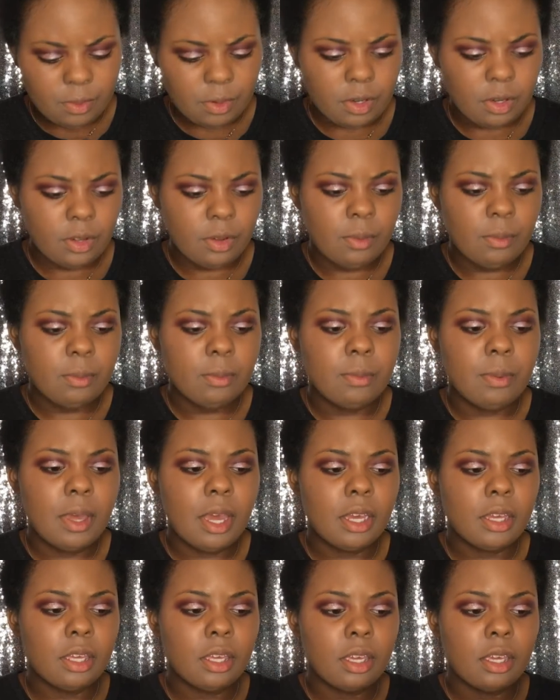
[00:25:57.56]
we're gonna go
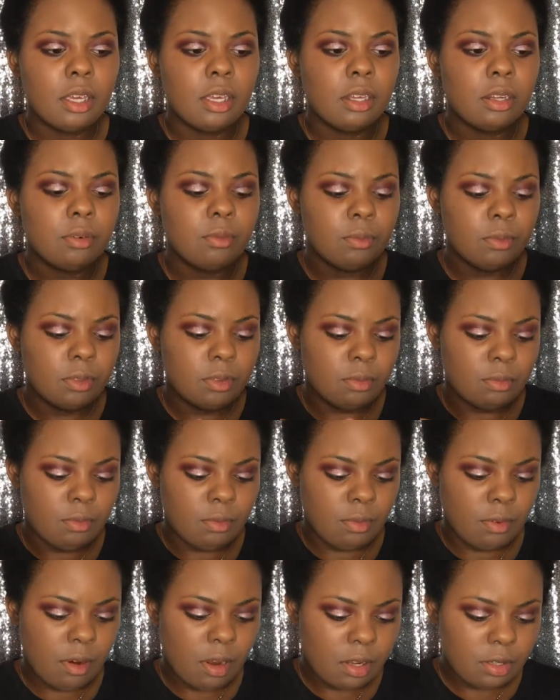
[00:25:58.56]
back in with
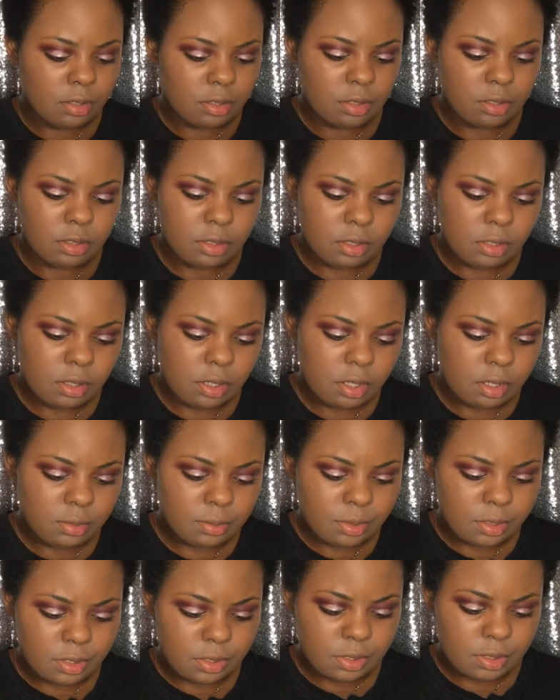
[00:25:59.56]
Rockstar,
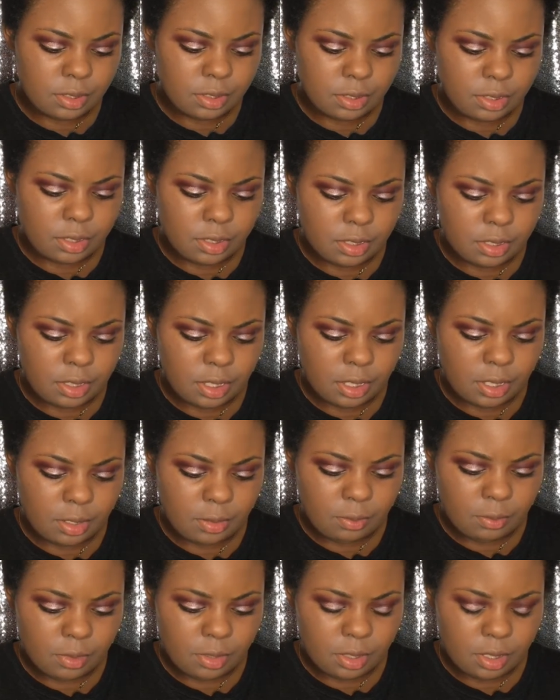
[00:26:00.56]
which is the
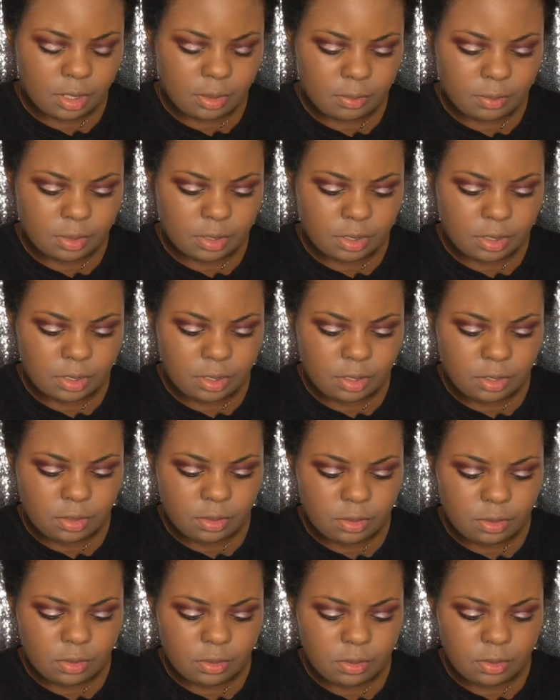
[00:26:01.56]
second one that we
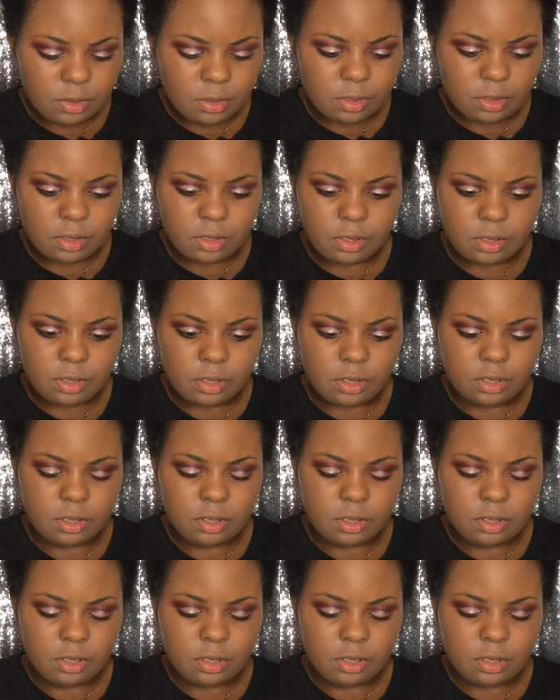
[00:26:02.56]
used.